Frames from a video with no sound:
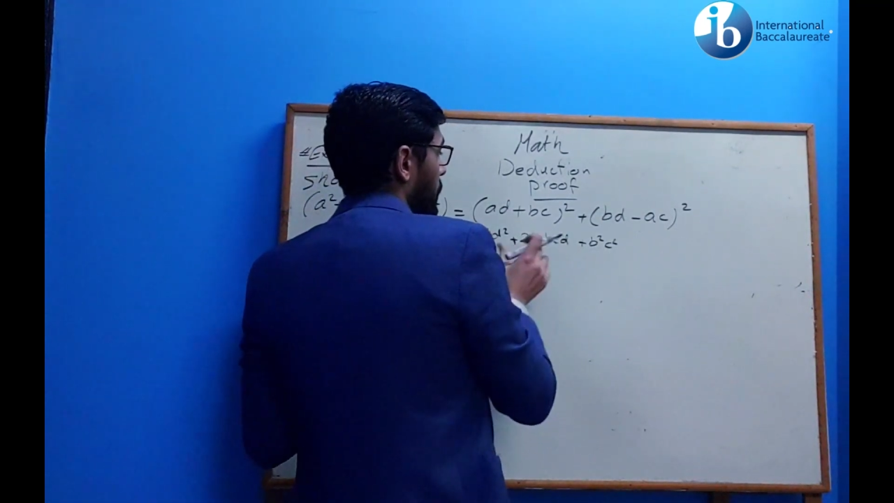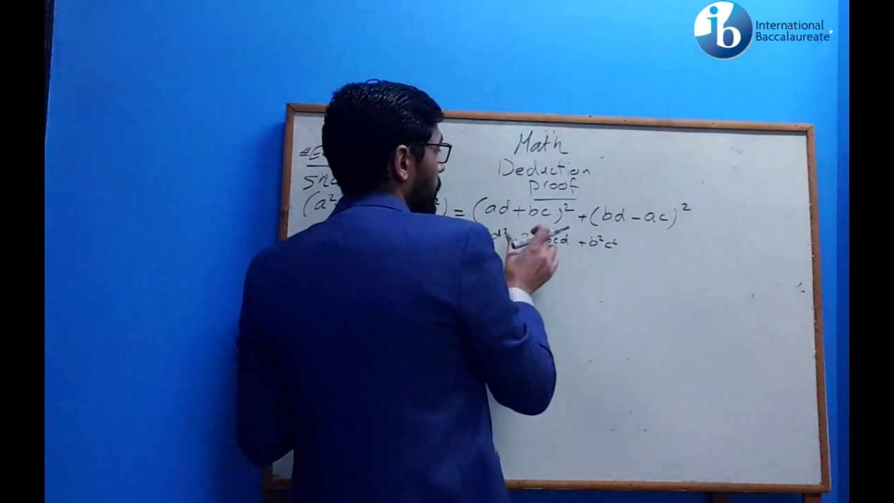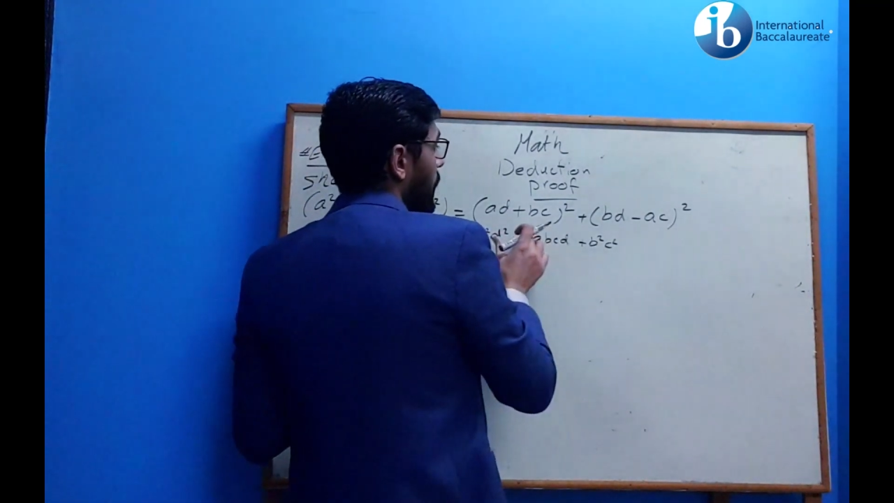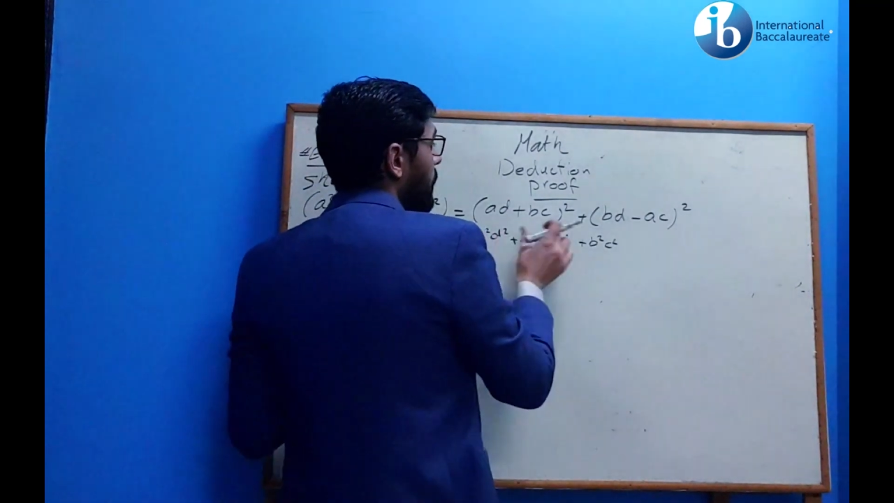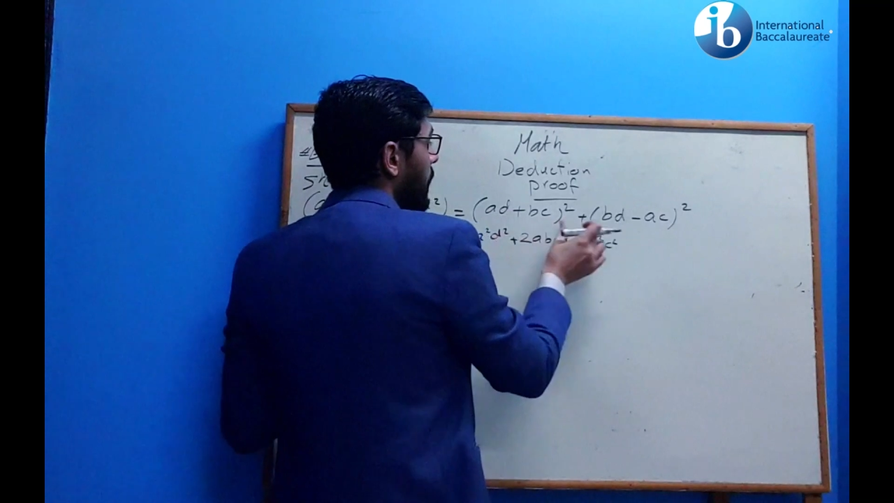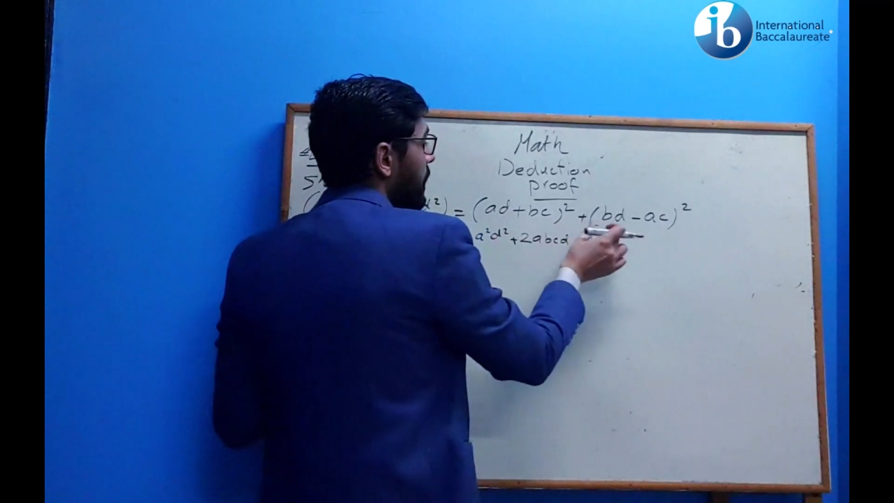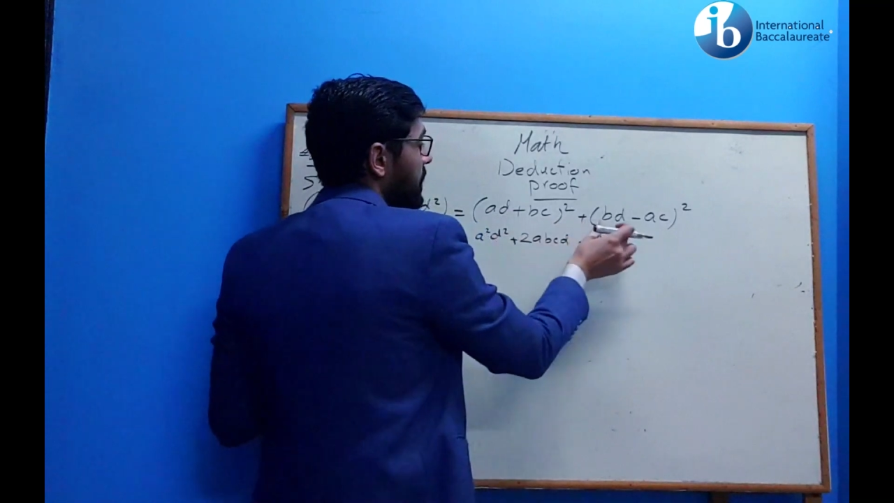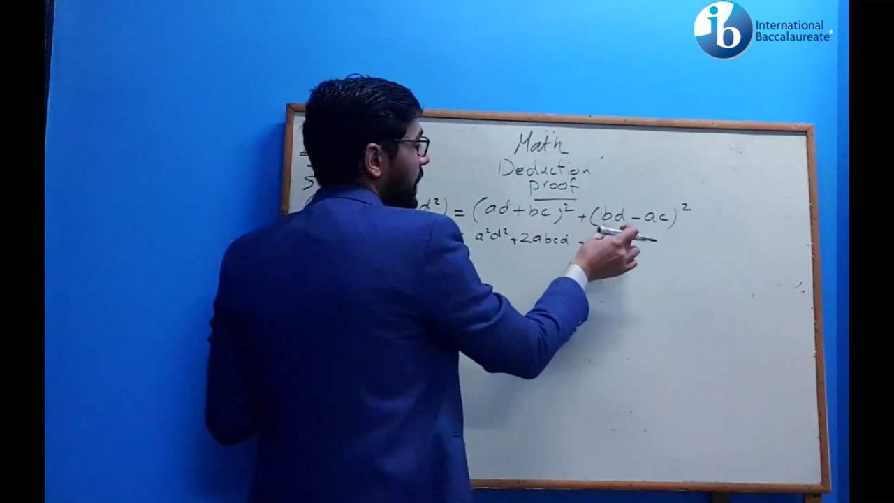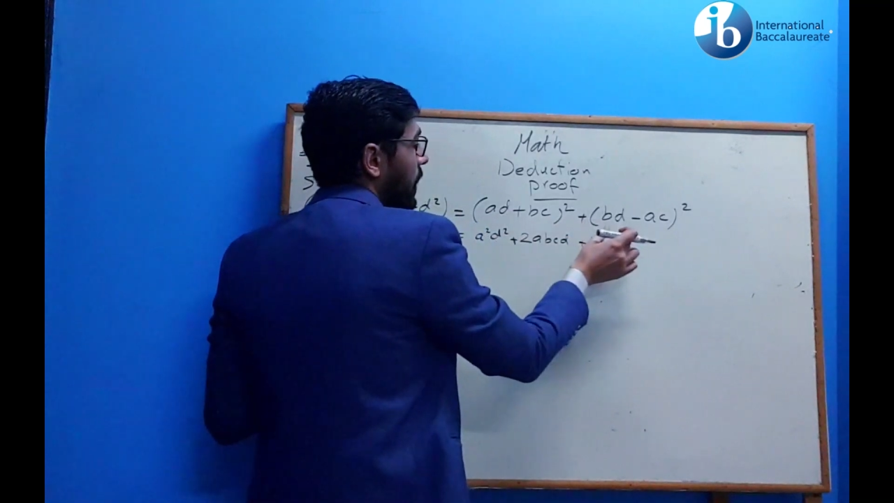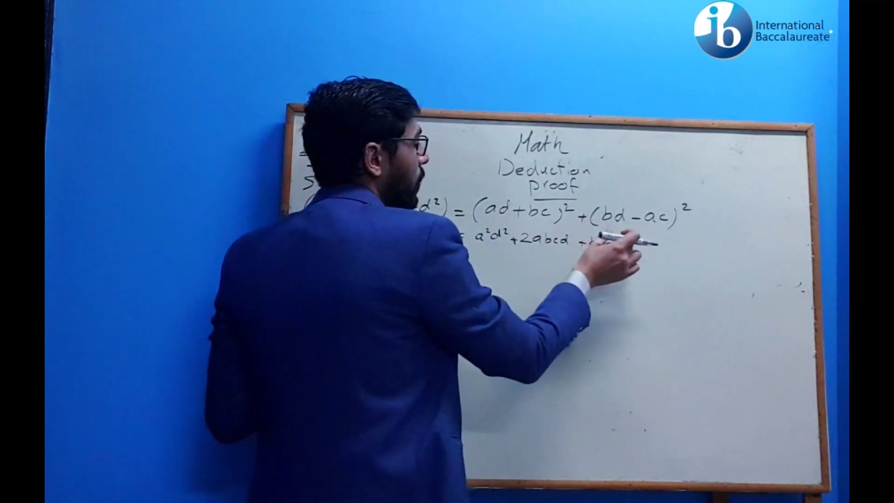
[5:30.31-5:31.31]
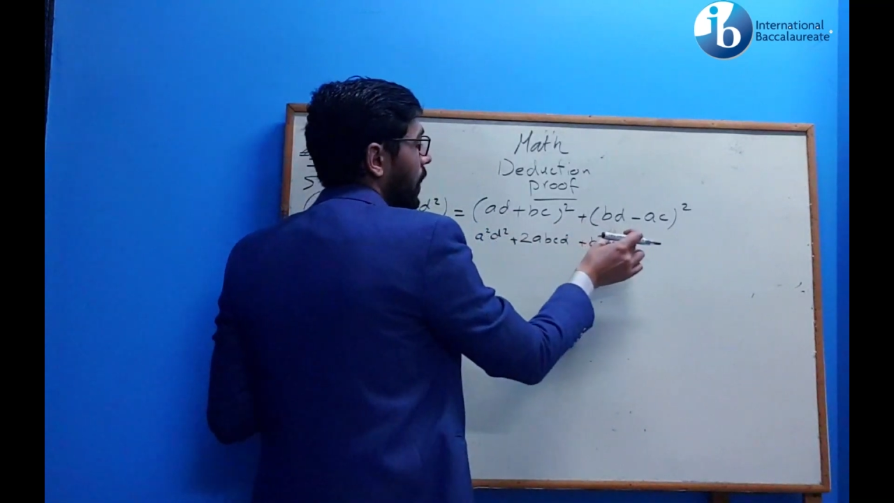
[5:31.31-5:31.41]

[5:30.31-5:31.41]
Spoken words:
What about the second